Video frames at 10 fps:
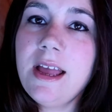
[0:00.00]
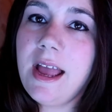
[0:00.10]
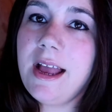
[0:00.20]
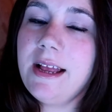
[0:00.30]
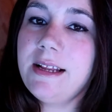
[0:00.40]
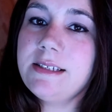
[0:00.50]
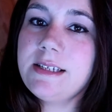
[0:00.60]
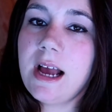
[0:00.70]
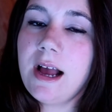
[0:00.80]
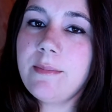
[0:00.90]
and
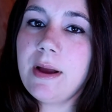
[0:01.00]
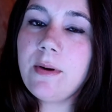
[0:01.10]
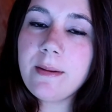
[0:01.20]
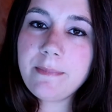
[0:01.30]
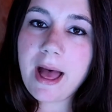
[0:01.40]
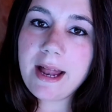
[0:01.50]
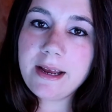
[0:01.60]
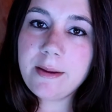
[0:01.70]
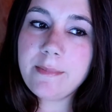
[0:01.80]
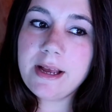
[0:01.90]
I went and pet
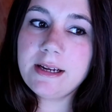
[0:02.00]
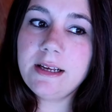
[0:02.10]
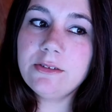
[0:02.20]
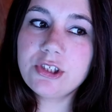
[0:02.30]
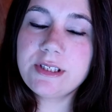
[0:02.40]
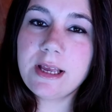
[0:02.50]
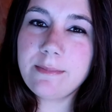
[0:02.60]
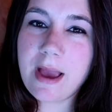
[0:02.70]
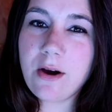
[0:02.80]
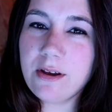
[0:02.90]
him and he was just like
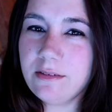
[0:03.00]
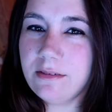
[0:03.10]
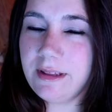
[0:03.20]
meowing,